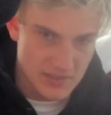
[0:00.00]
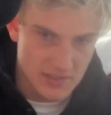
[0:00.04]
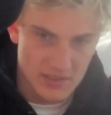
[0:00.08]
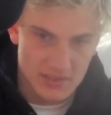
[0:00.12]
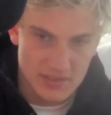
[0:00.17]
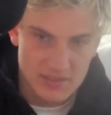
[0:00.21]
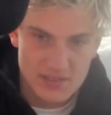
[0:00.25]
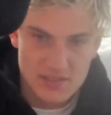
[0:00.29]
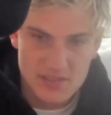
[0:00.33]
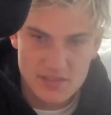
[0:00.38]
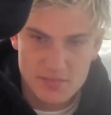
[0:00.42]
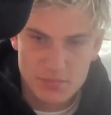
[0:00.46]

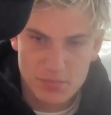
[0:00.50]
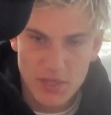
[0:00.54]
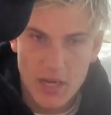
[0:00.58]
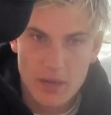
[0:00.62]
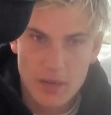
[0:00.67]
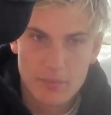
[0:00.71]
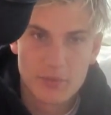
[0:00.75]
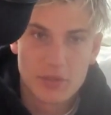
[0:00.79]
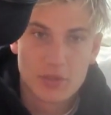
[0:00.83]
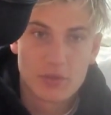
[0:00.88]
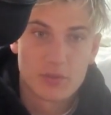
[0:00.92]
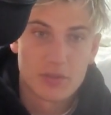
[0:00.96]
this is
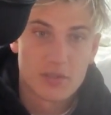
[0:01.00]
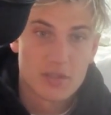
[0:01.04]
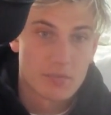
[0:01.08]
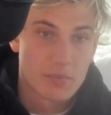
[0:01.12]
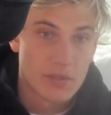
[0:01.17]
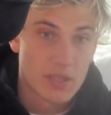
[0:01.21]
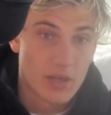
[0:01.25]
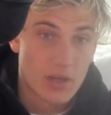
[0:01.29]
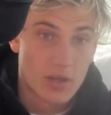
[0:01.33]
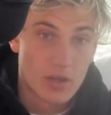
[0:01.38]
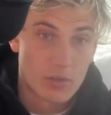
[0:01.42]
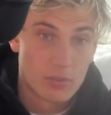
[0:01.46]
probably going to be
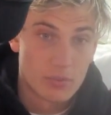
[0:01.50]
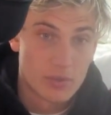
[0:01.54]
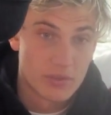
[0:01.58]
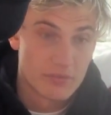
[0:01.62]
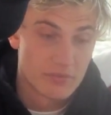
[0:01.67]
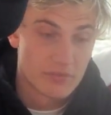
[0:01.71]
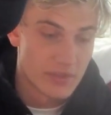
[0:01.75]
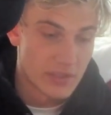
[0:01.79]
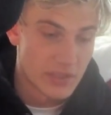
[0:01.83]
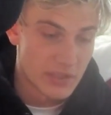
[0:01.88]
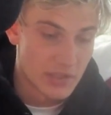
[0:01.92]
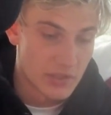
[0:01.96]
all one
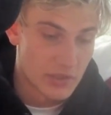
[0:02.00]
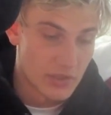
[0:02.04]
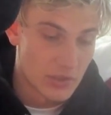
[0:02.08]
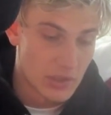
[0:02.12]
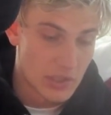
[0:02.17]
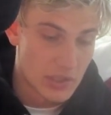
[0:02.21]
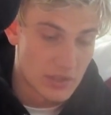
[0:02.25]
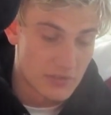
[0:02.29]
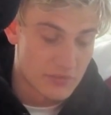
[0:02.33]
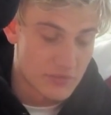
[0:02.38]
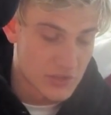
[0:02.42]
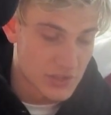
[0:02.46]
video
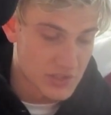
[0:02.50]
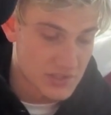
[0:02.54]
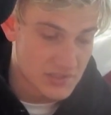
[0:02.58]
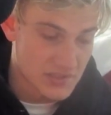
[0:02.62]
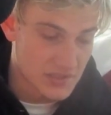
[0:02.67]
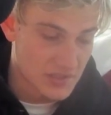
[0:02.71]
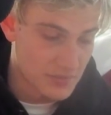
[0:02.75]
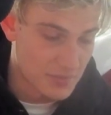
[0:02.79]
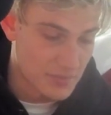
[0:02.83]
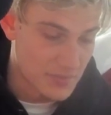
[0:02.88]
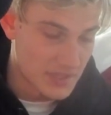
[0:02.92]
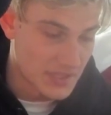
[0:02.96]
of just the
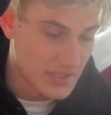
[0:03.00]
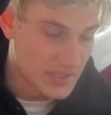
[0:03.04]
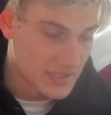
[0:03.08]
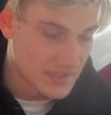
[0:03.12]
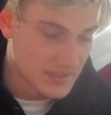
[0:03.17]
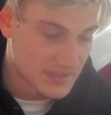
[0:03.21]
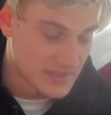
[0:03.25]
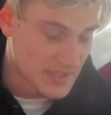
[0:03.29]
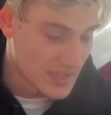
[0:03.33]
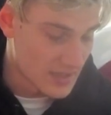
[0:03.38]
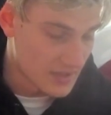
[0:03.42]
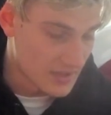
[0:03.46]
immediate
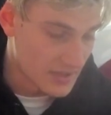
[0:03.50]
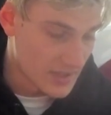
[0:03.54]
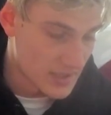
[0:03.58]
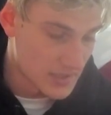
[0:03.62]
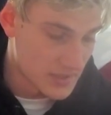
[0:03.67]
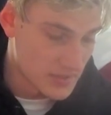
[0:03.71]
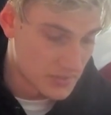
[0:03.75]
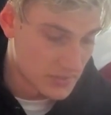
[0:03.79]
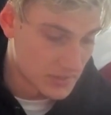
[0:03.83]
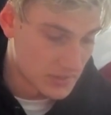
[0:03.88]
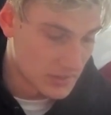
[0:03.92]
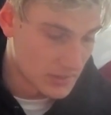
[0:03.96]

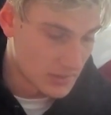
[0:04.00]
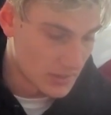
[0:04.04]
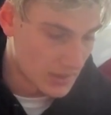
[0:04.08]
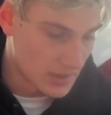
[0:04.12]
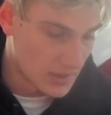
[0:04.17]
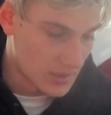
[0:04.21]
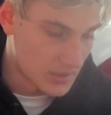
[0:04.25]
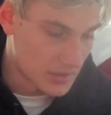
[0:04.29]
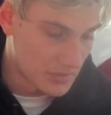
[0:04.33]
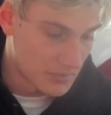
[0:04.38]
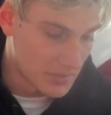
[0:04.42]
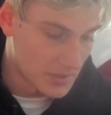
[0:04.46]
teardown
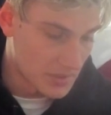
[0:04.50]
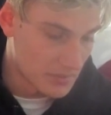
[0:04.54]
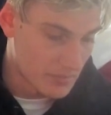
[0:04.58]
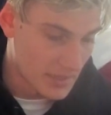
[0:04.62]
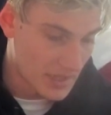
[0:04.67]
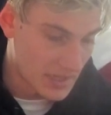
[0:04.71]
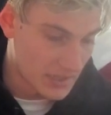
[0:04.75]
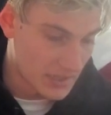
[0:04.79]
and my